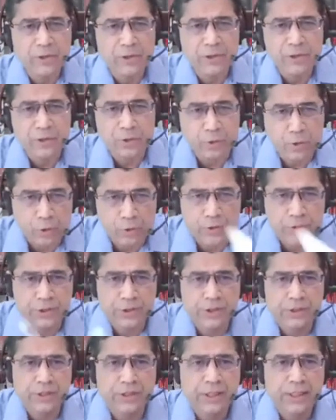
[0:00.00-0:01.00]
versus
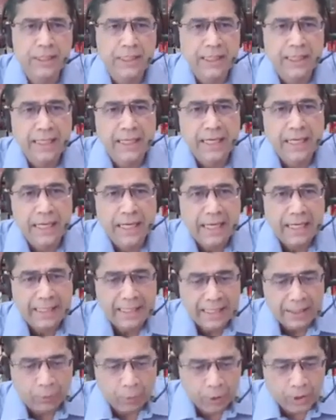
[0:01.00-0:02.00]
Oakes,
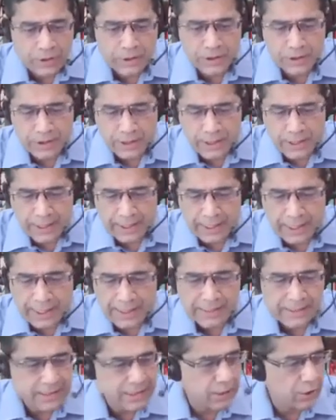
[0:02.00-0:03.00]
there was a
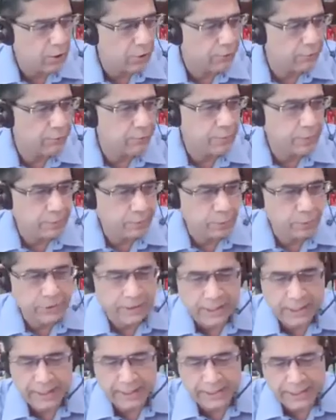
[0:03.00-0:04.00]
case of
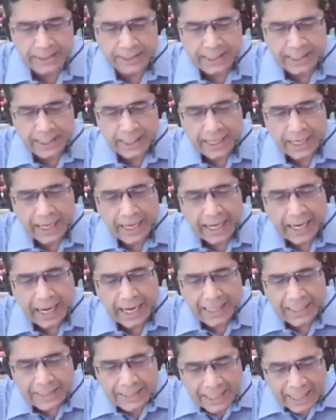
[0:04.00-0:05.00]
proportionality,
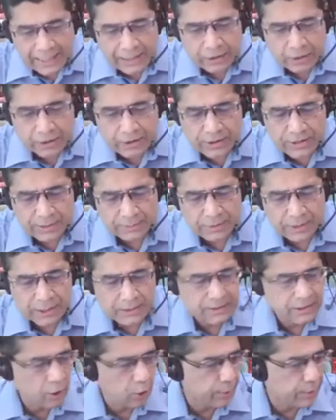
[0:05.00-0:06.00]
and that concept
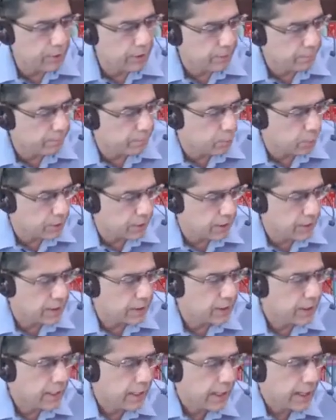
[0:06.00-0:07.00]
has now been imported
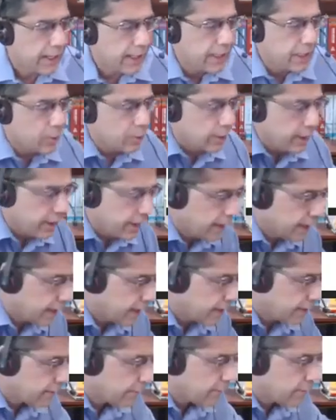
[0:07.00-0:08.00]
into
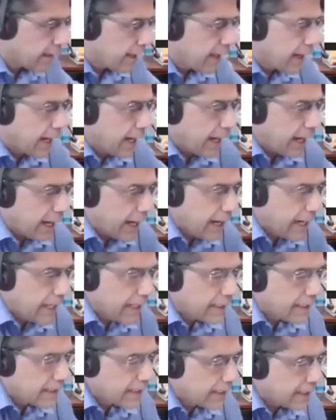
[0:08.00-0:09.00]
India.
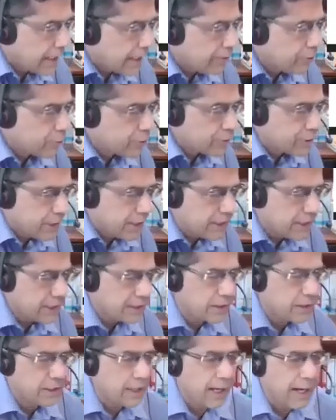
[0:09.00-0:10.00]
And if you see the
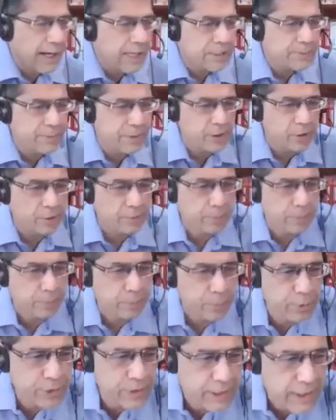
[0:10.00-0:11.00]
aspect of
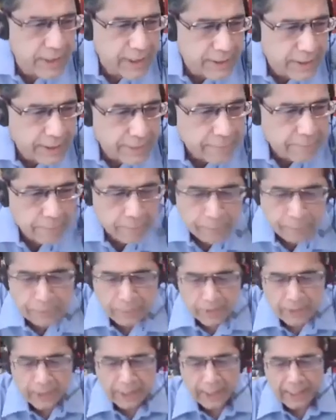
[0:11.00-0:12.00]
proportionality
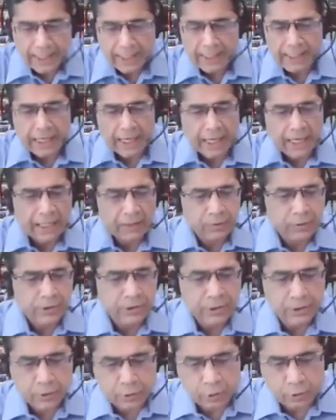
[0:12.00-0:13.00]
in R
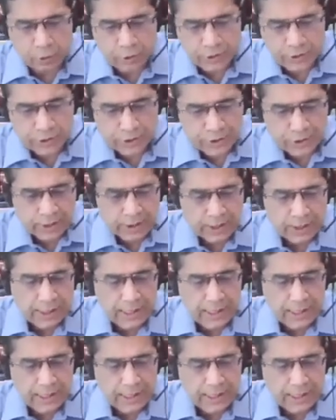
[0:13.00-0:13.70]
versus Oakes,